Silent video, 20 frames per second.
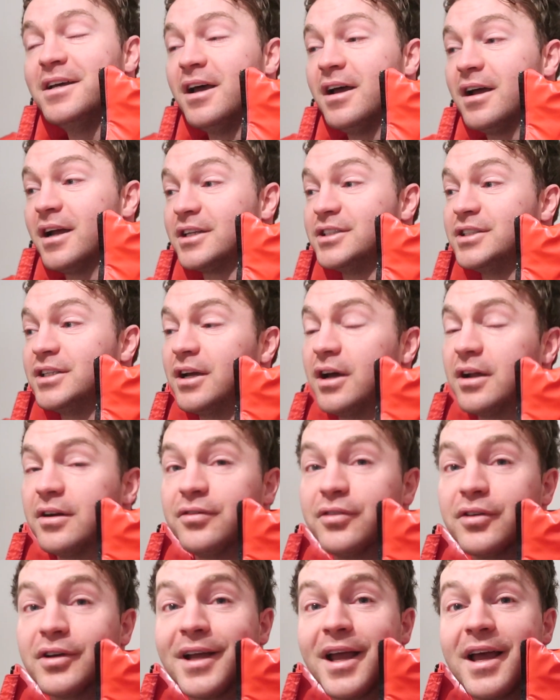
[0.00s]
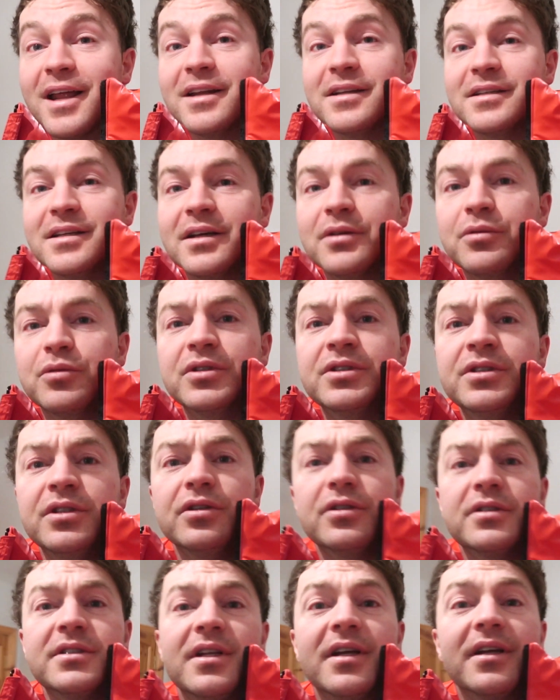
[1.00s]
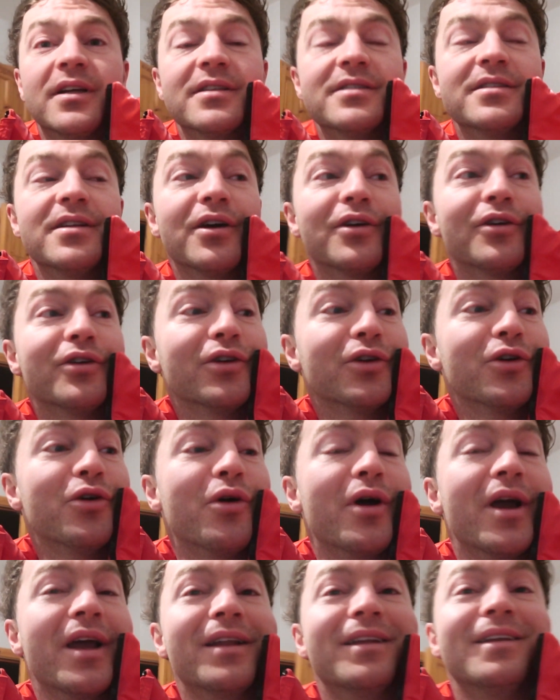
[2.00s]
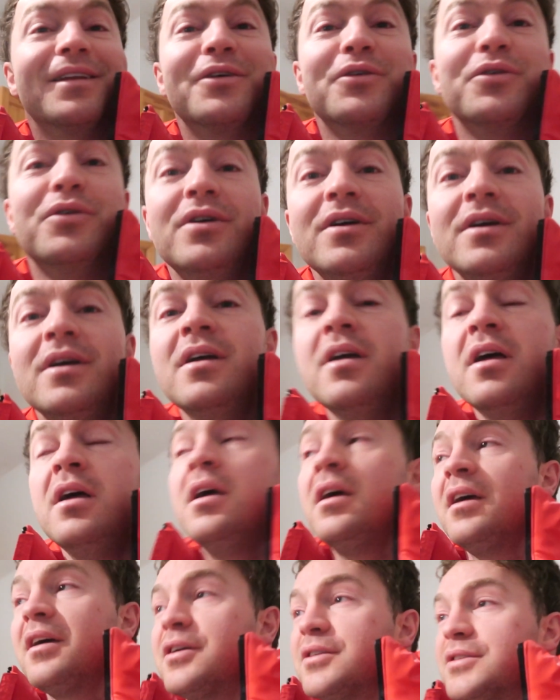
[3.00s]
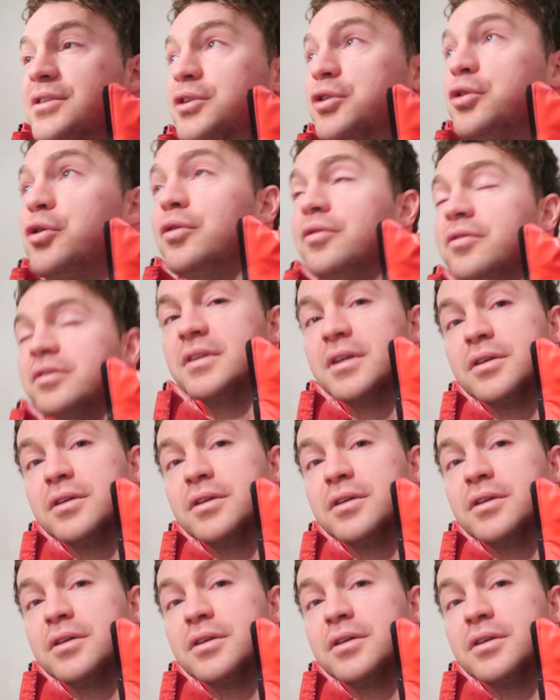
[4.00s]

I actually got it for Canada, which looks like it's not going to go ahead now because of COVID.